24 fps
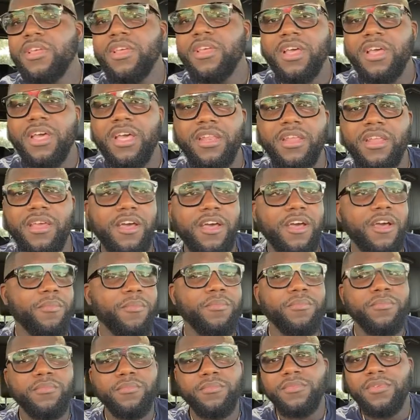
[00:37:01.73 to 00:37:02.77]
And
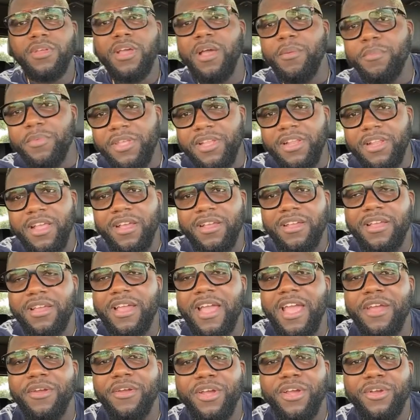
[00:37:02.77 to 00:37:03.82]
like
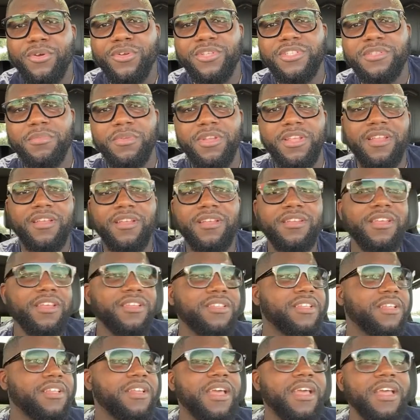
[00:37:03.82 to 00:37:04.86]
Kyra customer the other day
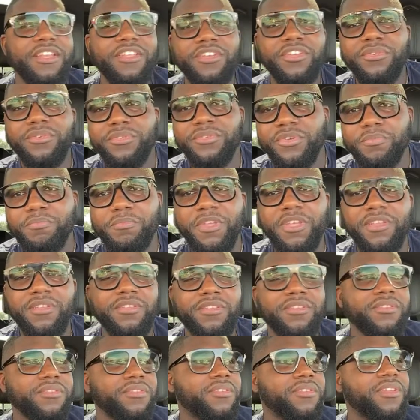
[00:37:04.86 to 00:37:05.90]
said, Daddy, you
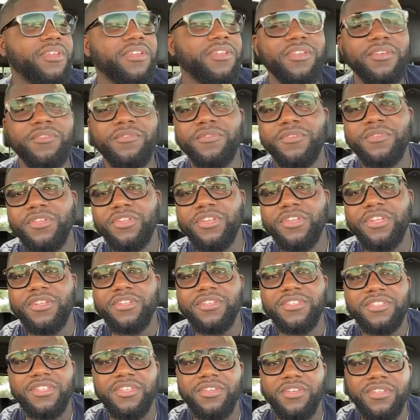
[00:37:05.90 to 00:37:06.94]
didn't
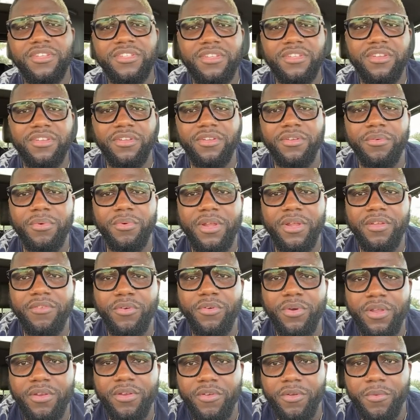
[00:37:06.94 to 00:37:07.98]
see us,
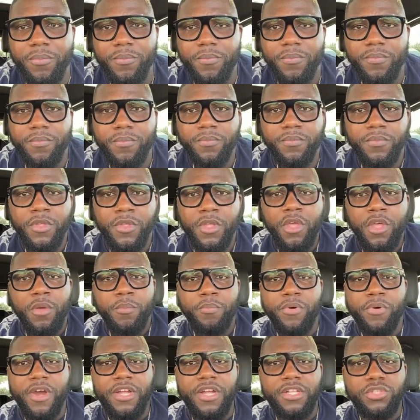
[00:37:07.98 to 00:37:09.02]
whatever.
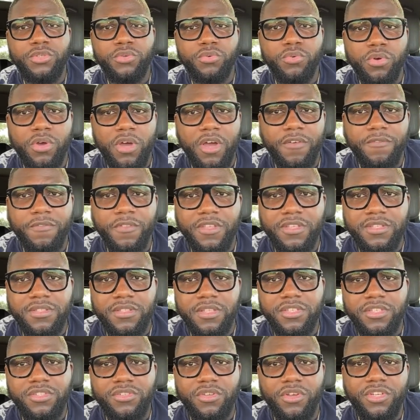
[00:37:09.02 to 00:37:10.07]
Part 2 of this
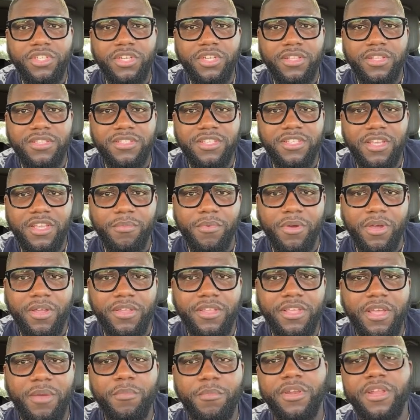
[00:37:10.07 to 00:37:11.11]
discussion, CMR.
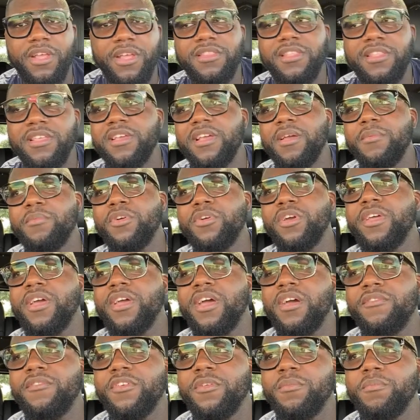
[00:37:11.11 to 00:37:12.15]
Yeah, man, I think I'm going to
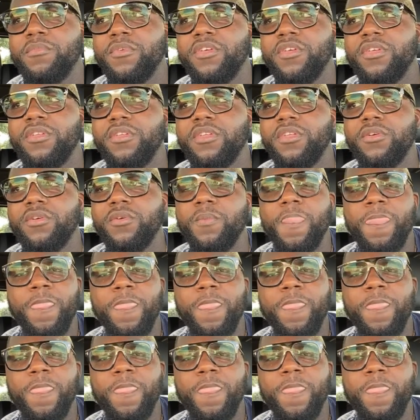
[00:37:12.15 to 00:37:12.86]
have it, you know.